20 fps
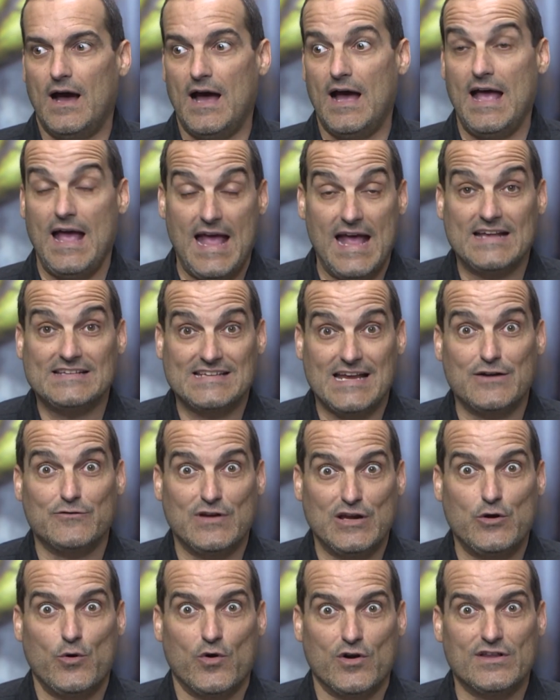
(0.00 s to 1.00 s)
Uh, as I
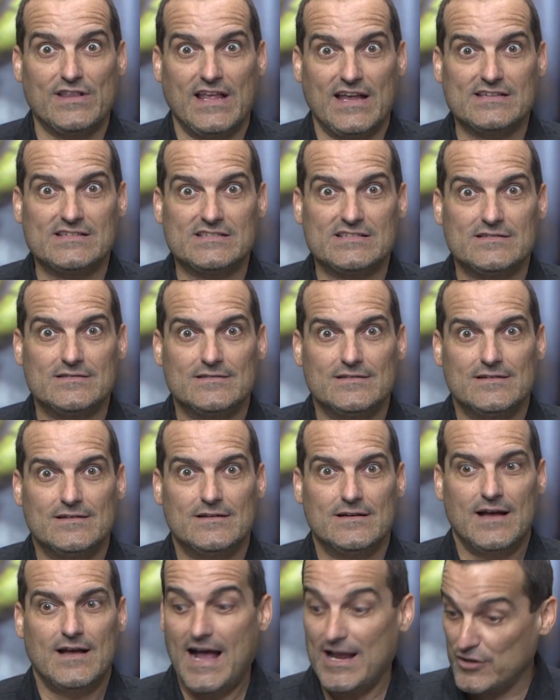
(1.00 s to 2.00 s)
record this,
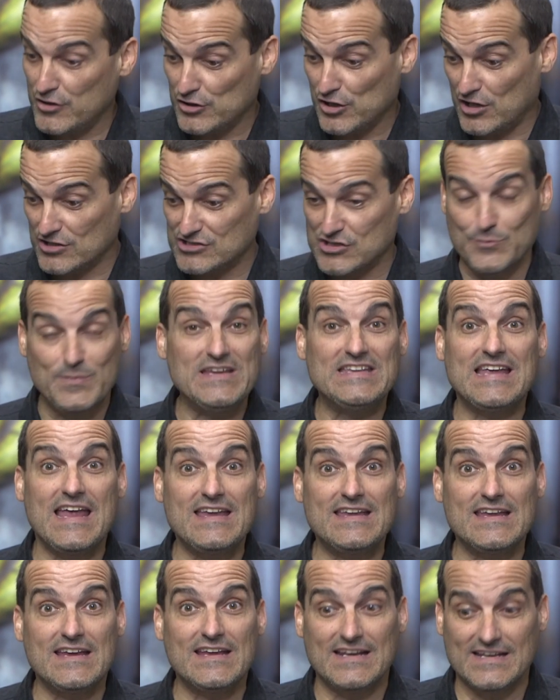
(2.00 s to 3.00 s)
I could also be
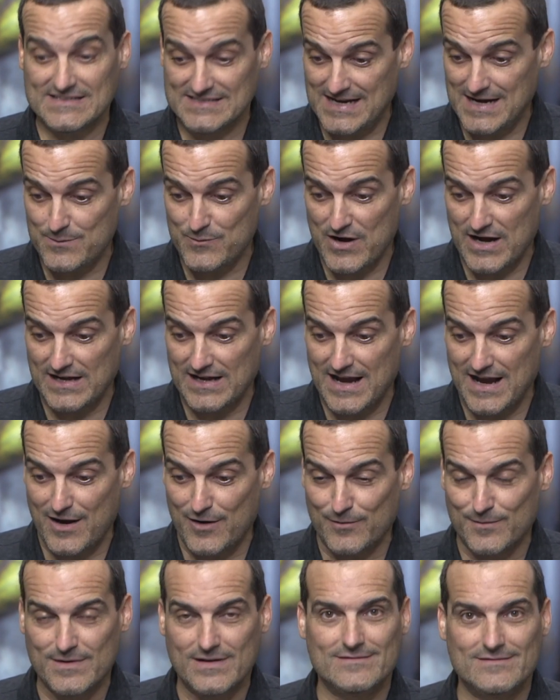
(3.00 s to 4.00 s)
taking an exam right
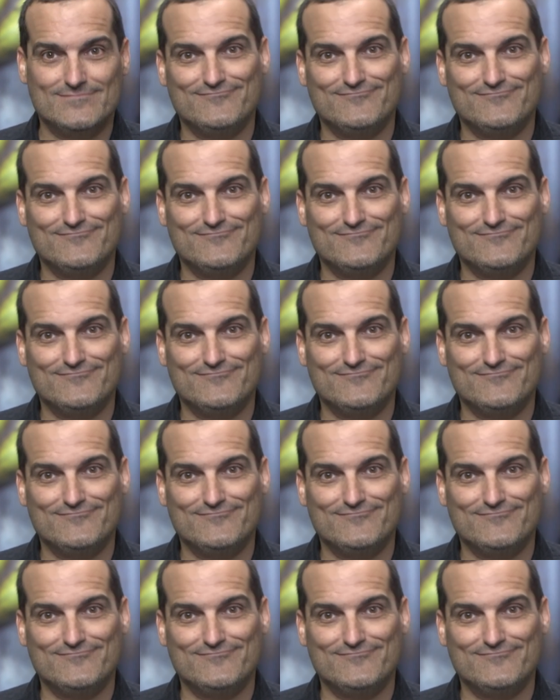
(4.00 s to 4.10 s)
now.